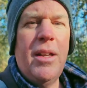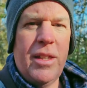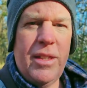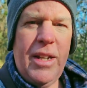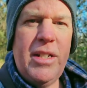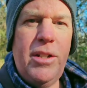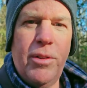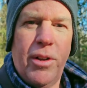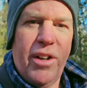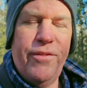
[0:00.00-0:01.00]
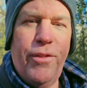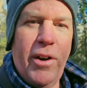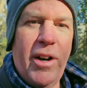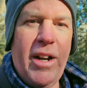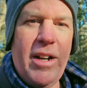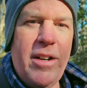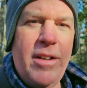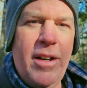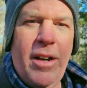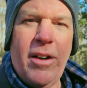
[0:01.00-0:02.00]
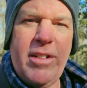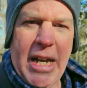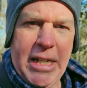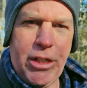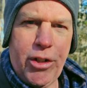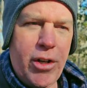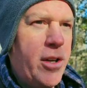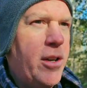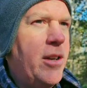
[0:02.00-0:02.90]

the things you're looking for are texture,